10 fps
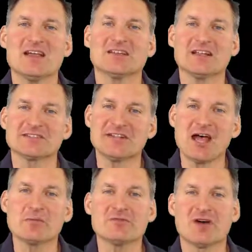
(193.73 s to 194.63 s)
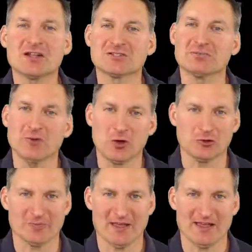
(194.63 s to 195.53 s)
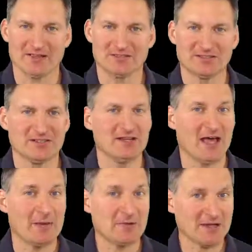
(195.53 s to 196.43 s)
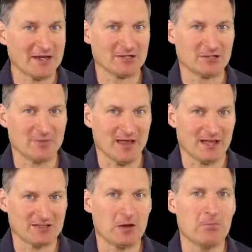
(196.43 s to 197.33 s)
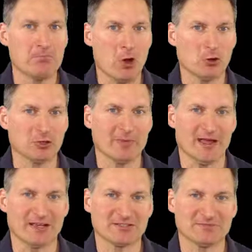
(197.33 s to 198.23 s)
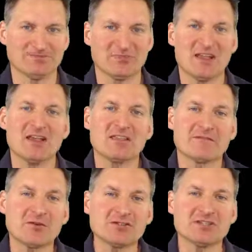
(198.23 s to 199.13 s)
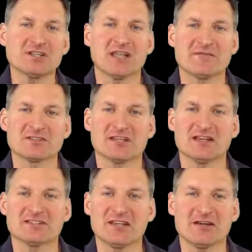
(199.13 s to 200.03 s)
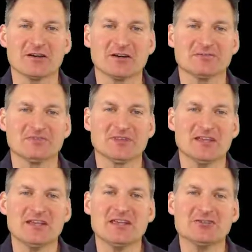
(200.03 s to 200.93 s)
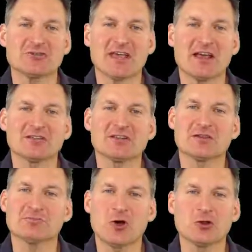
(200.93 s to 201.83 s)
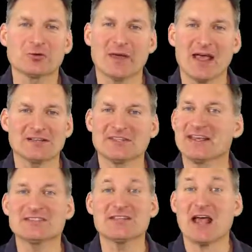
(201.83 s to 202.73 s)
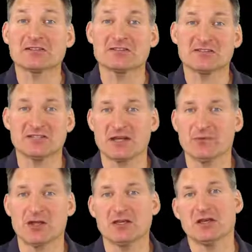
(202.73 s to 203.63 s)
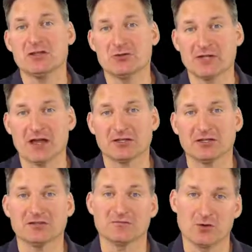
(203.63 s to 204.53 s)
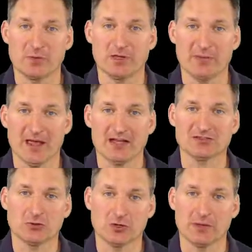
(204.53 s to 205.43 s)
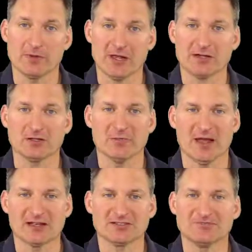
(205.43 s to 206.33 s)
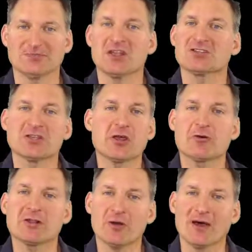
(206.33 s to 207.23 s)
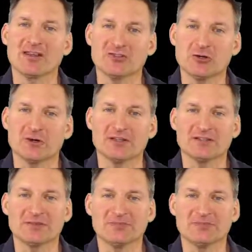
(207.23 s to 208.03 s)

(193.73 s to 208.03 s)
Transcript: Let's now move on to molar mass. Not molecular mass, molar mass. The first thing to emphasize here is you calculate the molar mass exactly the same way you calculate the formula mass or the molecular mass. So you already know how to do it.